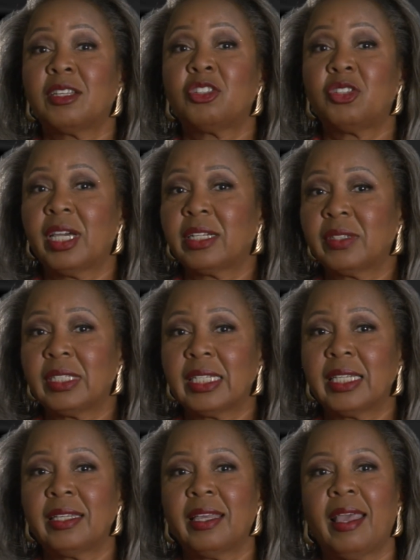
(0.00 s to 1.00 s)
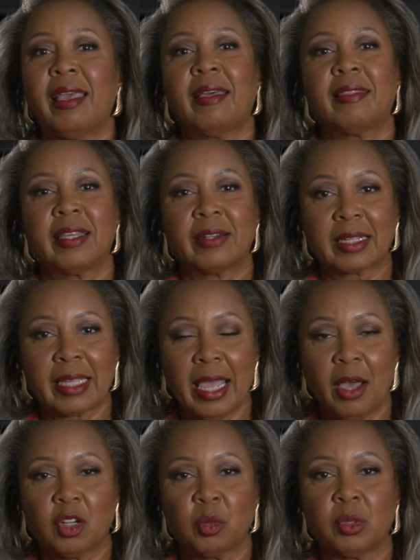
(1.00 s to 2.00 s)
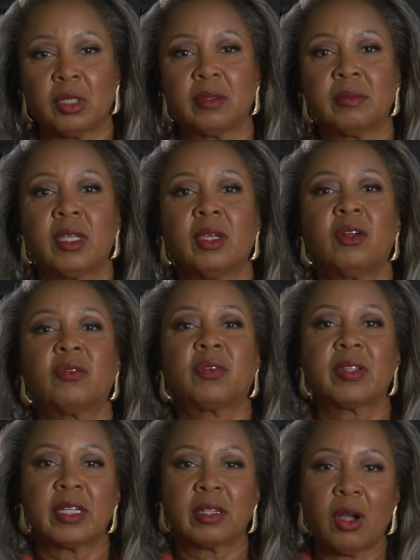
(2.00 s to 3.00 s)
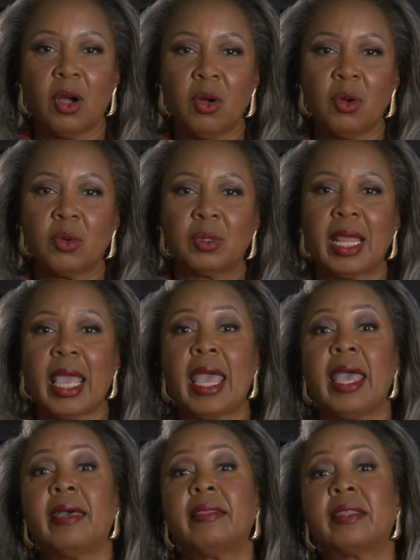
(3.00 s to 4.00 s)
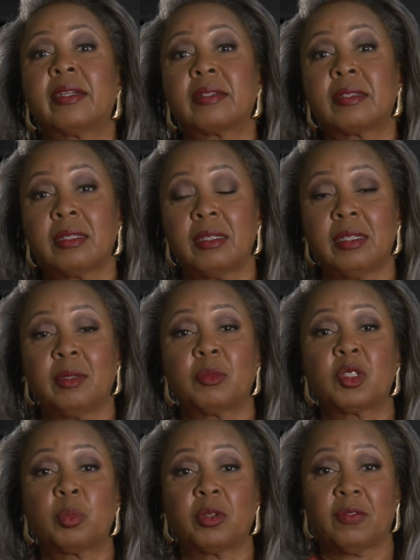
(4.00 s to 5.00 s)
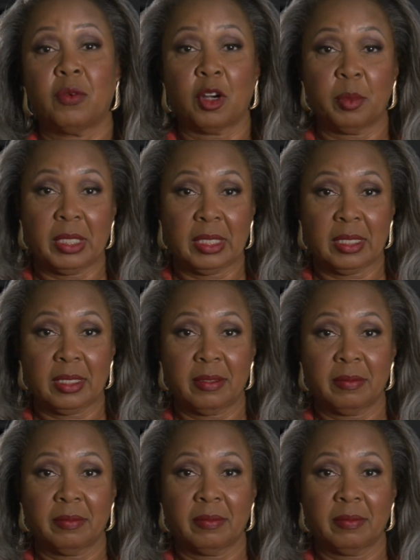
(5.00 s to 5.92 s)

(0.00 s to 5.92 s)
Generally, they're accountable for their own and their team's performance.